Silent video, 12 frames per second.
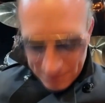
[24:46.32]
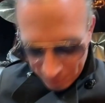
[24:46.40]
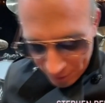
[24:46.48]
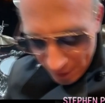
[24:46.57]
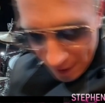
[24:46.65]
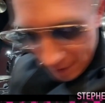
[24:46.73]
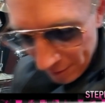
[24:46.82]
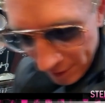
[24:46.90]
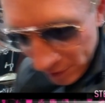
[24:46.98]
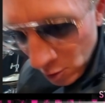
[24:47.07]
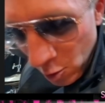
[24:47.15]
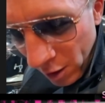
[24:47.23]
the
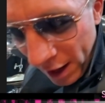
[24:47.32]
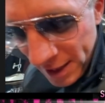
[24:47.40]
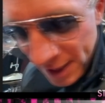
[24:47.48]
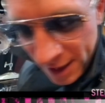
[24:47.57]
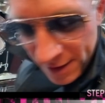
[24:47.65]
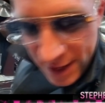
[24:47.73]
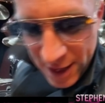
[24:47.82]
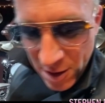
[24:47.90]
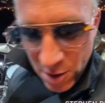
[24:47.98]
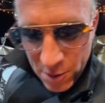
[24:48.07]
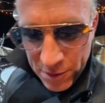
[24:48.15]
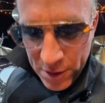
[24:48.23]
tour idea, they didn't
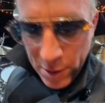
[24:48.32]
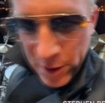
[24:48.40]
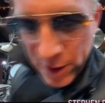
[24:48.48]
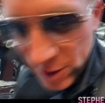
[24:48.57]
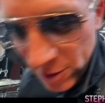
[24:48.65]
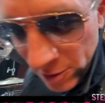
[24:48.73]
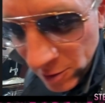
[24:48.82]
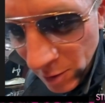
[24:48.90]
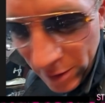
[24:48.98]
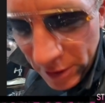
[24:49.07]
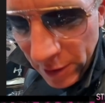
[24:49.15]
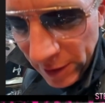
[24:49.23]
know if they were going to use,
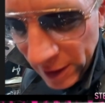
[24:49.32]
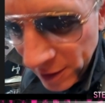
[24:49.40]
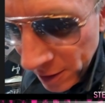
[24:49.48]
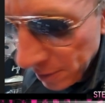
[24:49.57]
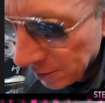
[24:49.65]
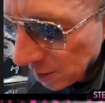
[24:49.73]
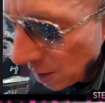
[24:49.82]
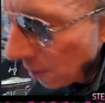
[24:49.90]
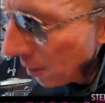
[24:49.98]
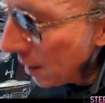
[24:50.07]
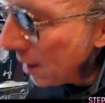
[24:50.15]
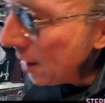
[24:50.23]
what they were going to do.
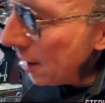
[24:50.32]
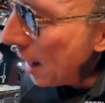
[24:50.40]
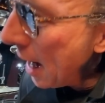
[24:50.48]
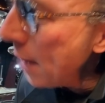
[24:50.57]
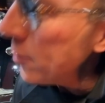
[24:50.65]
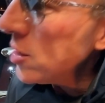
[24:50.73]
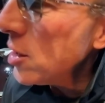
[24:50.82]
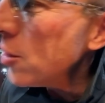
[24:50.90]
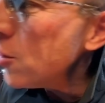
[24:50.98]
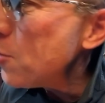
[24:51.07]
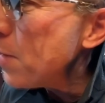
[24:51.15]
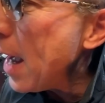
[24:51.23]
So I was in a
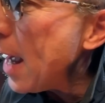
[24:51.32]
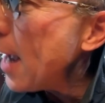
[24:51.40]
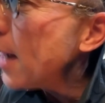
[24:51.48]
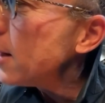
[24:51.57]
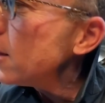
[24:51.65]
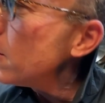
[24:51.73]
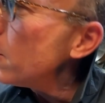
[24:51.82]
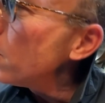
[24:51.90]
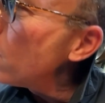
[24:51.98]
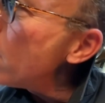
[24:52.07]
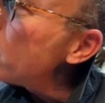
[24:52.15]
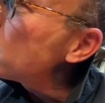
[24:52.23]
new band. And
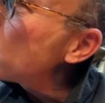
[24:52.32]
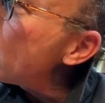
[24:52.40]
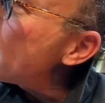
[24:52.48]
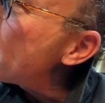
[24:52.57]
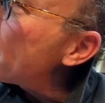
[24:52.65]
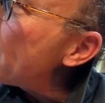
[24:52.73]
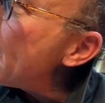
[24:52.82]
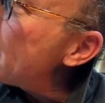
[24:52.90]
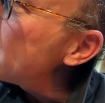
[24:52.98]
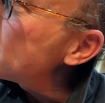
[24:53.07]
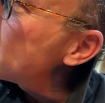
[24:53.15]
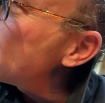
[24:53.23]
what was great about that
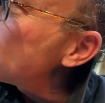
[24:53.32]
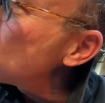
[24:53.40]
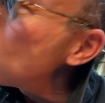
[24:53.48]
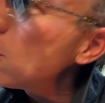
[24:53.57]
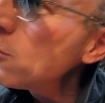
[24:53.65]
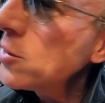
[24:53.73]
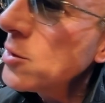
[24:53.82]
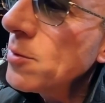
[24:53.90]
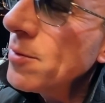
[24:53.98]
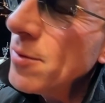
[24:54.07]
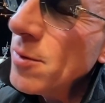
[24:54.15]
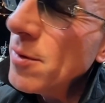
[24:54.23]
is the tour was
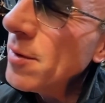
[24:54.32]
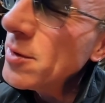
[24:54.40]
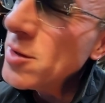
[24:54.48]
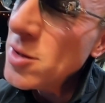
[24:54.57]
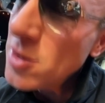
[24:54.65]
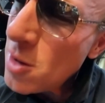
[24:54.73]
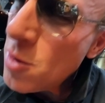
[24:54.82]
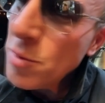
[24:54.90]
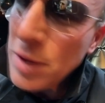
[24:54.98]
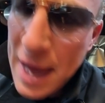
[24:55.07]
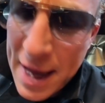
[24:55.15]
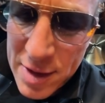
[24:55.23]
so
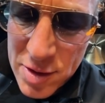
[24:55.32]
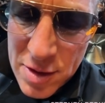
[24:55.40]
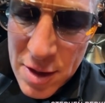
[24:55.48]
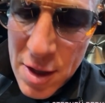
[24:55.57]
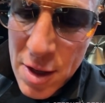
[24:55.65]
blessed.